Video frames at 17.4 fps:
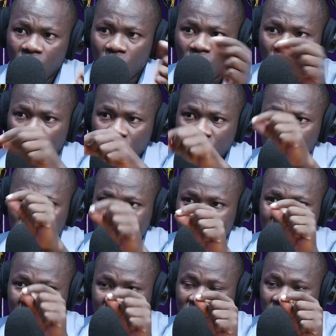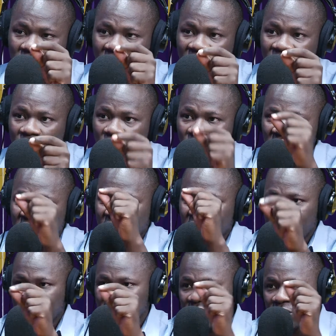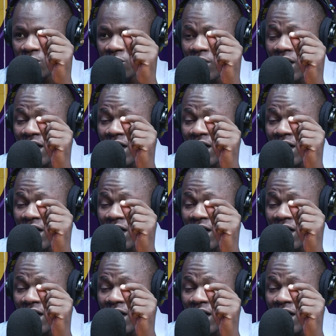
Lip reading: What concerns do you have, or what fears do you